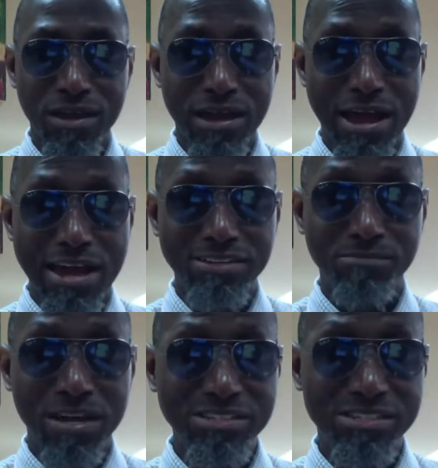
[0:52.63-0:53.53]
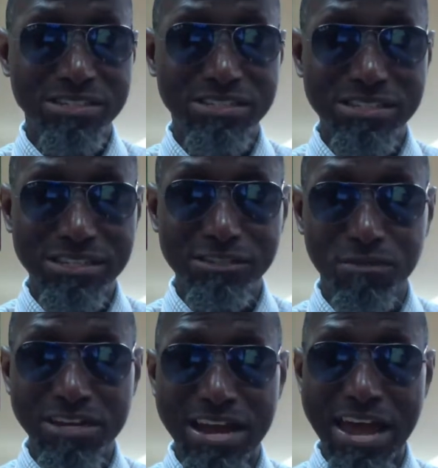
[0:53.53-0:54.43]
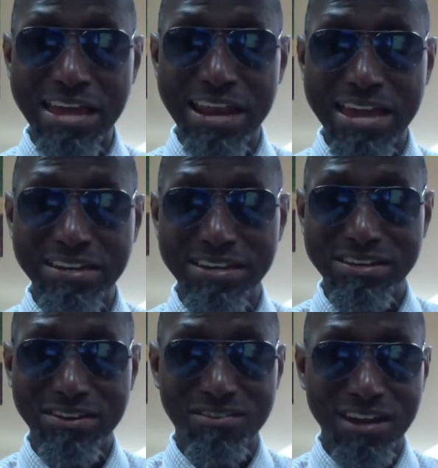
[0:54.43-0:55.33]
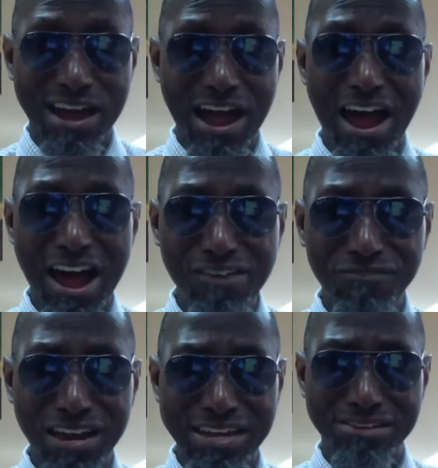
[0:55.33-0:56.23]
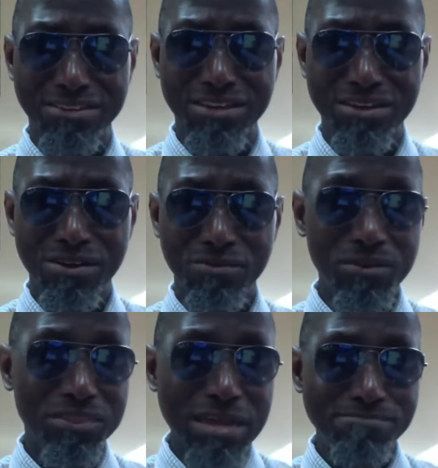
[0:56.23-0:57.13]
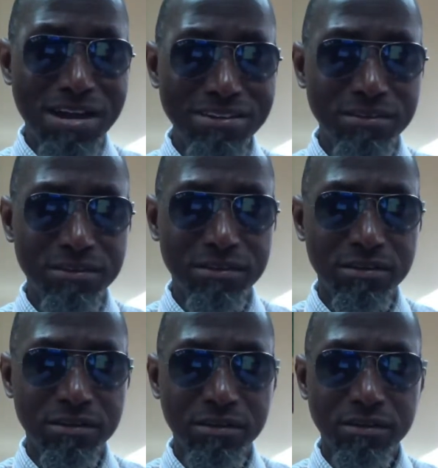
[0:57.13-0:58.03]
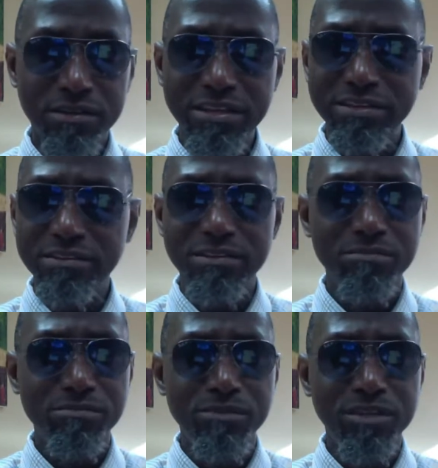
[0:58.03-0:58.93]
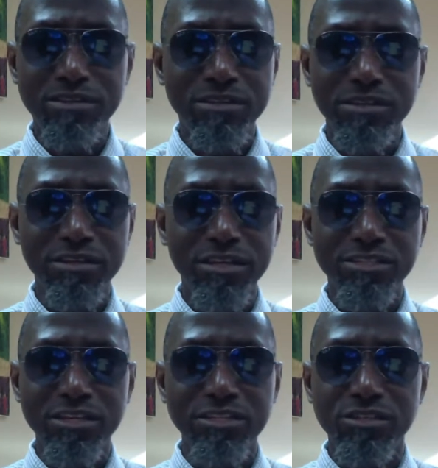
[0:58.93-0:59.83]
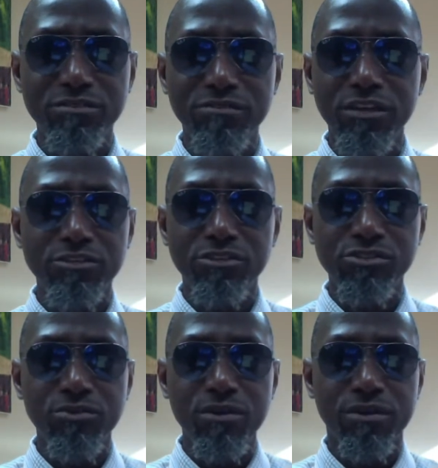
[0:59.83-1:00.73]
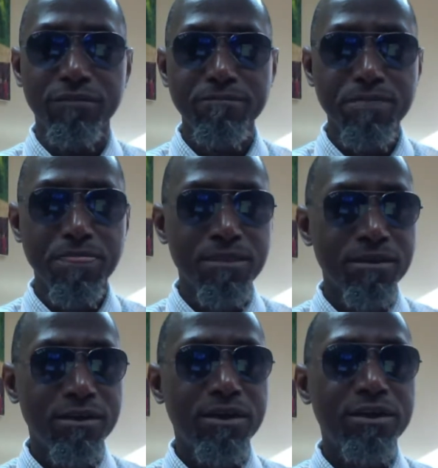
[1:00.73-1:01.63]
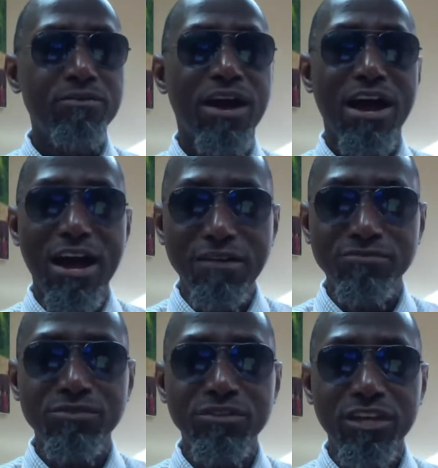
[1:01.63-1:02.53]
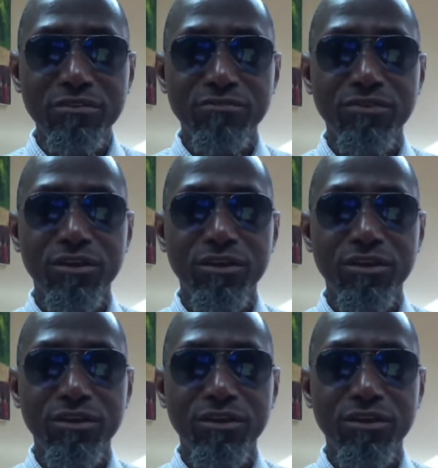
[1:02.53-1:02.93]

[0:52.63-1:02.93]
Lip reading: And Manchester City is playing a high line. They're on the half line with that man. Then it's easy to score. You have to give